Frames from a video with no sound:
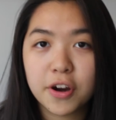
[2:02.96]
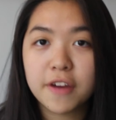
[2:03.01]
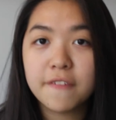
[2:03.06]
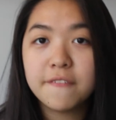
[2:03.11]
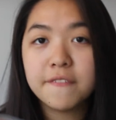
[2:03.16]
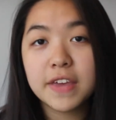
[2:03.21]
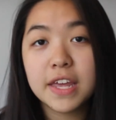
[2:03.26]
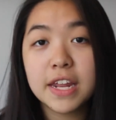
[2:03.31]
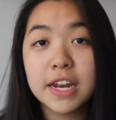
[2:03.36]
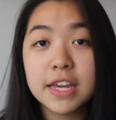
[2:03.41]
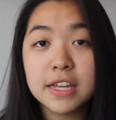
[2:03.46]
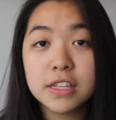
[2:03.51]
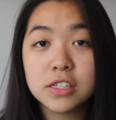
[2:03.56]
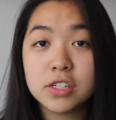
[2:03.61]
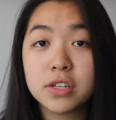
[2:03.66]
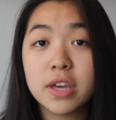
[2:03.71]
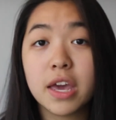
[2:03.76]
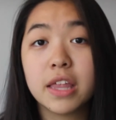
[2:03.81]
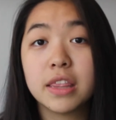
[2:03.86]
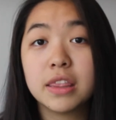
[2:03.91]
convenience,
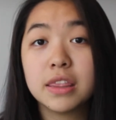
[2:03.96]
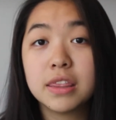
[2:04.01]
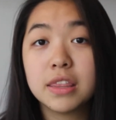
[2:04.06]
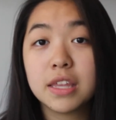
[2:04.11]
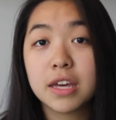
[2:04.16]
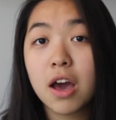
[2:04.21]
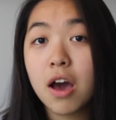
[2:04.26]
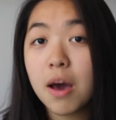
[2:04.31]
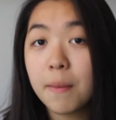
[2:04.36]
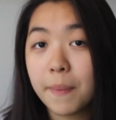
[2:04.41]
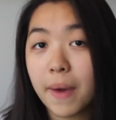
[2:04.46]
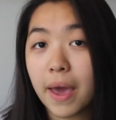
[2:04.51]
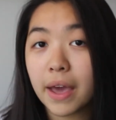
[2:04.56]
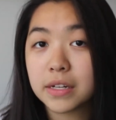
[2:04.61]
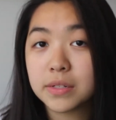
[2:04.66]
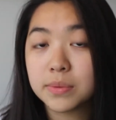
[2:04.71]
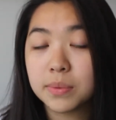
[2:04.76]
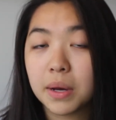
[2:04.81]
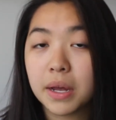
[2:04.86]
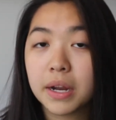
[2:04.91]
you get the
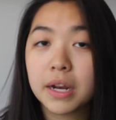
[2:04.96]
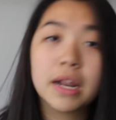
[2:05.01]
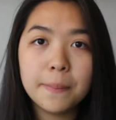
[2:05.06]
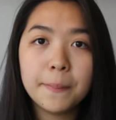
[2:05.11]
compact one.